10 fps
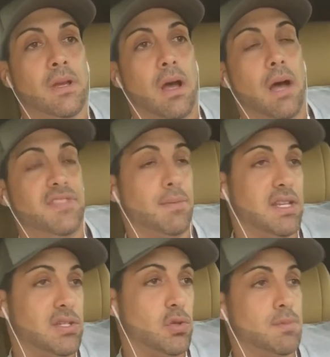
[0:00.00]
If
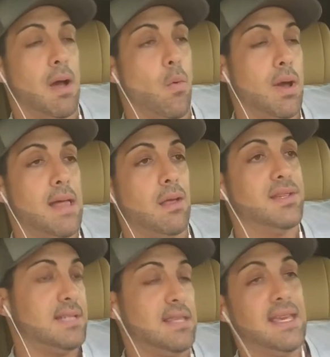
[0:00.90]
somebody sues my one
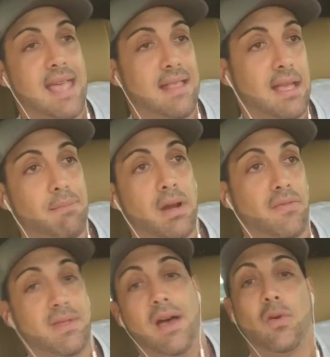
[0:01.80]
LLC, they can't take money from the other